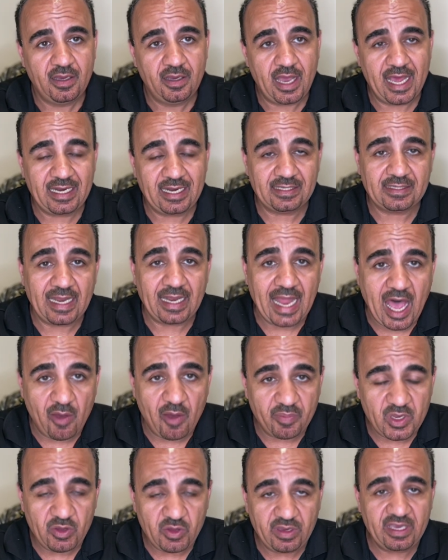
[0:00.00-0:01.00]
and has allowed
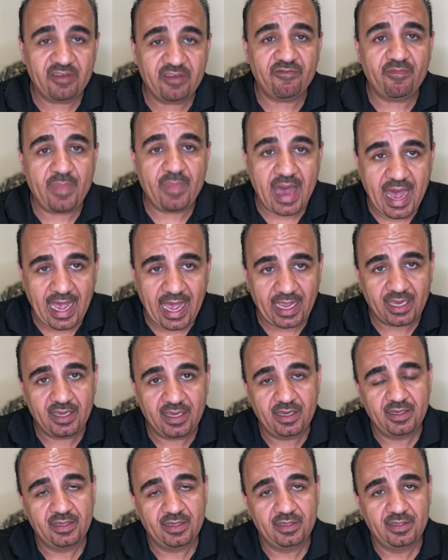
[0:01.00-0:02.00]
me to give back
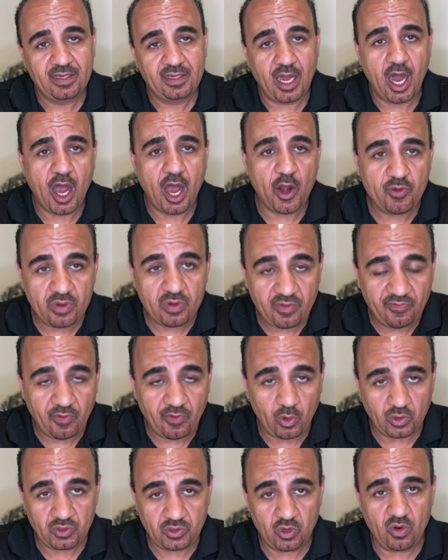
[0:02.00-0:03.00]

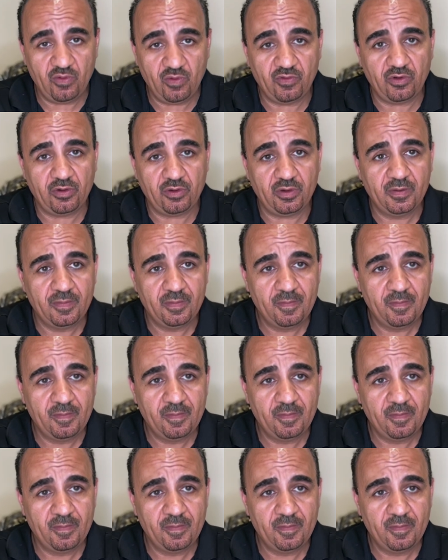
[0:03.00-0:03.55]
100-folds over,